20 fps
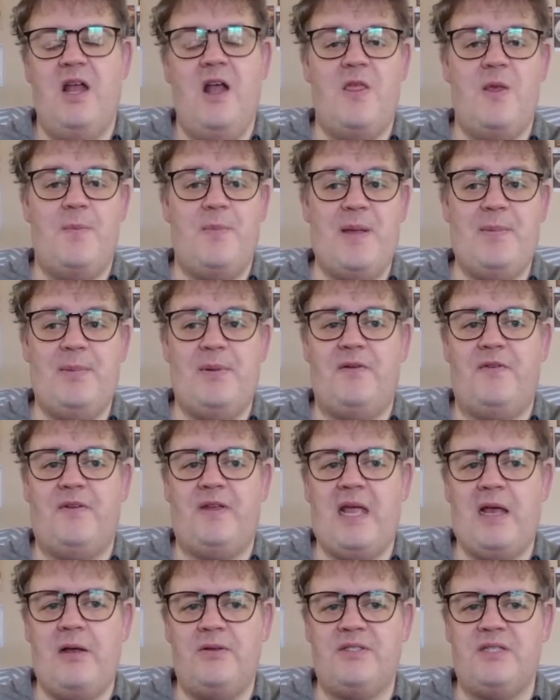The people of
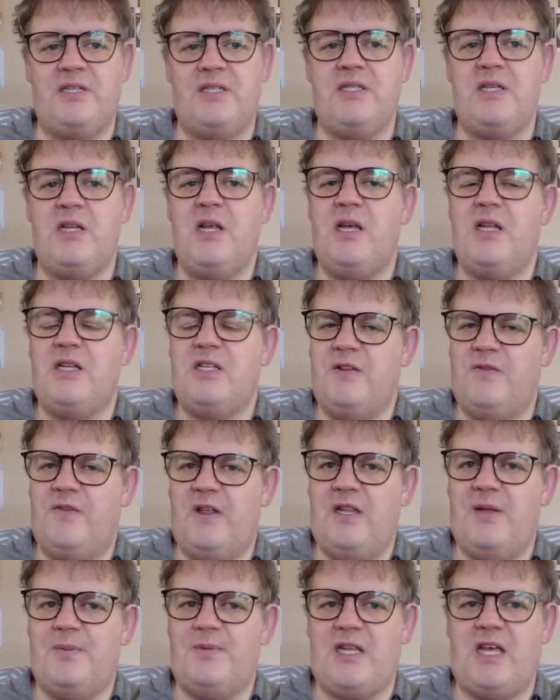Chalcis developed a